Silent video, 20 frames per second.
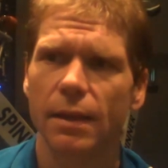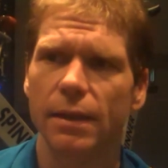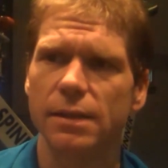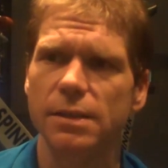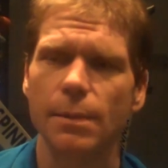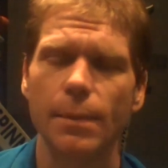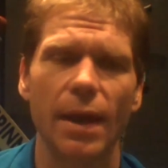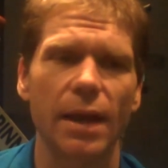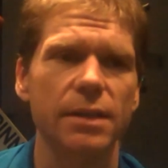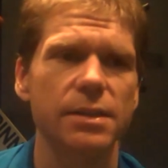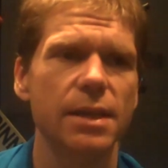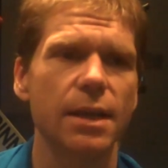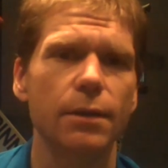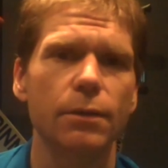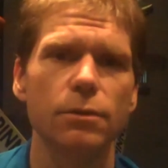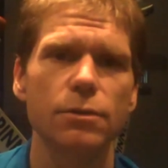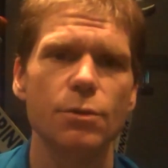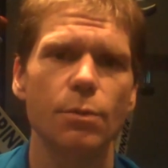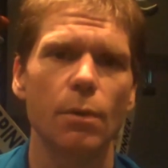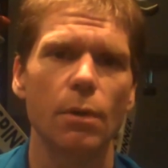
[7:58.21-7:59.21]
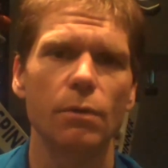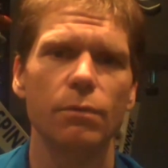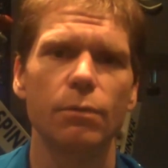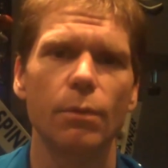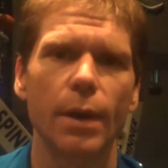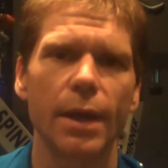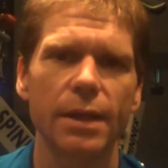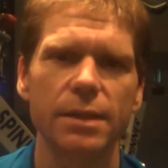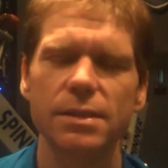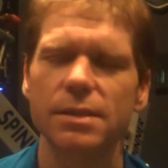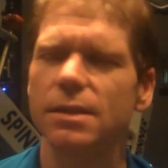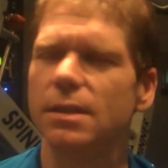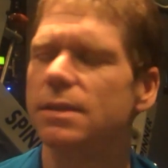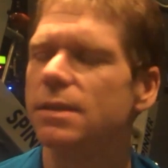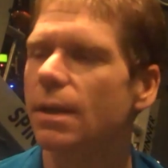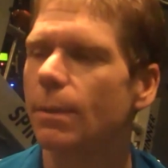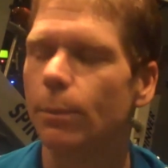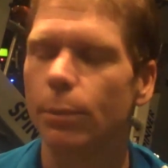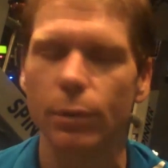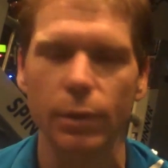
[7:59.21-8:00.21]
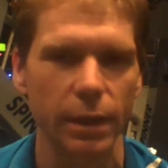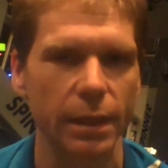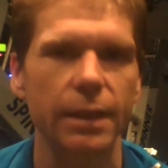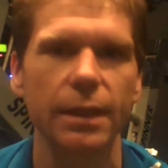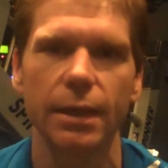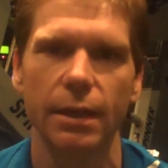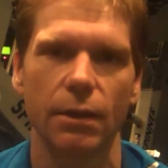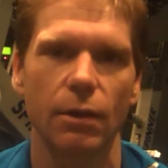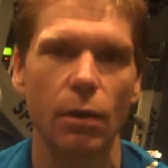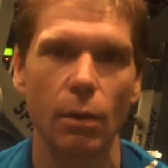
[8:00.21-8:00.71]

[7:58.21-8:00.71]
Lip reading: that's about 10 or 12 weeks, that's completely